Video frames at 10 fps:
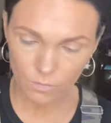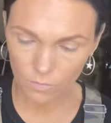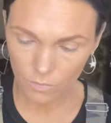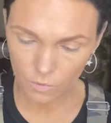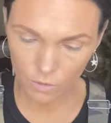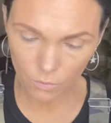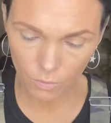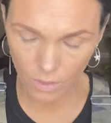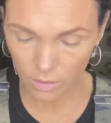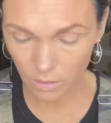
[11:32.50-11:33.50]
So
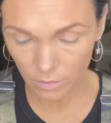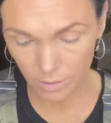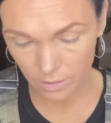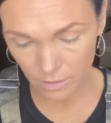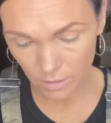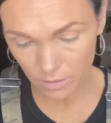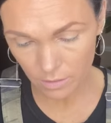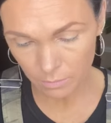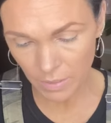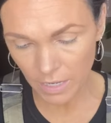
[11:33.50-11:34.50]
what color is
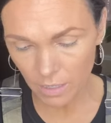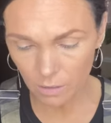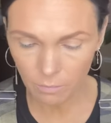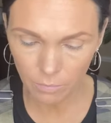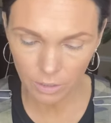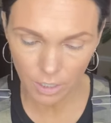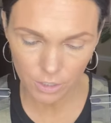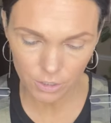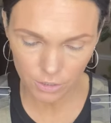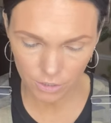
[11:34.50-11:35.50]
this? Pink
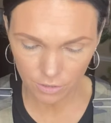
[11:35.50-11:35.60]
blush.